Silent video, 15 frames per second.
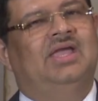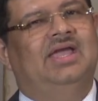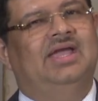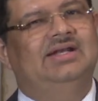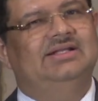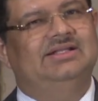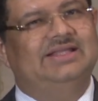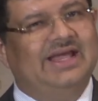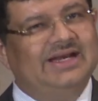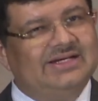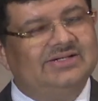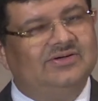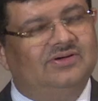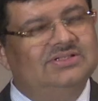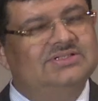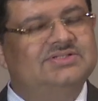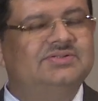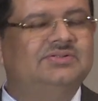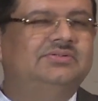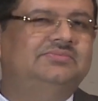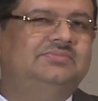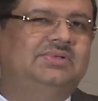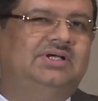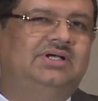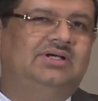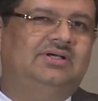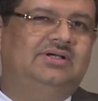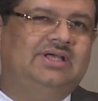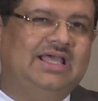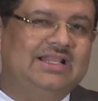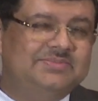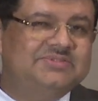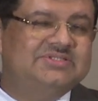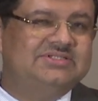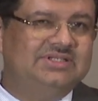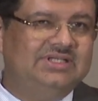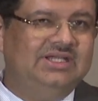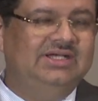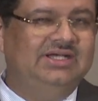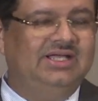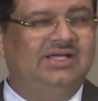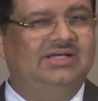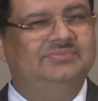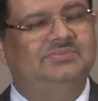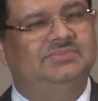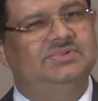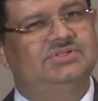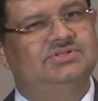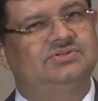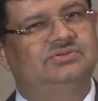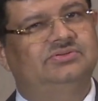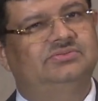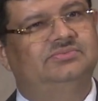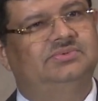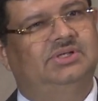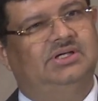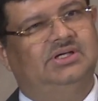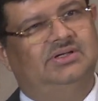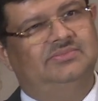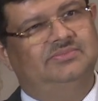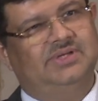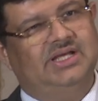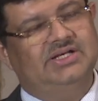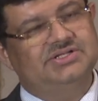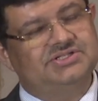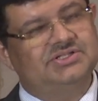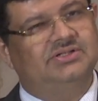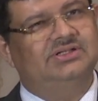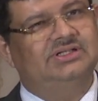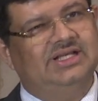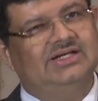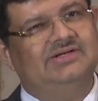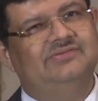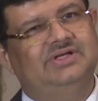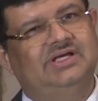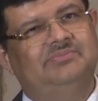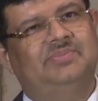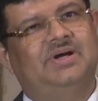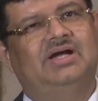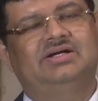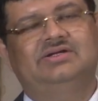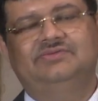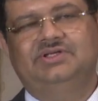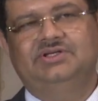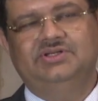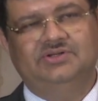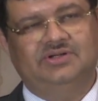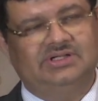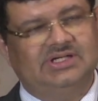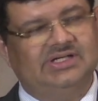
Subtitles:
and that also helps India to ensure that we are part of the New York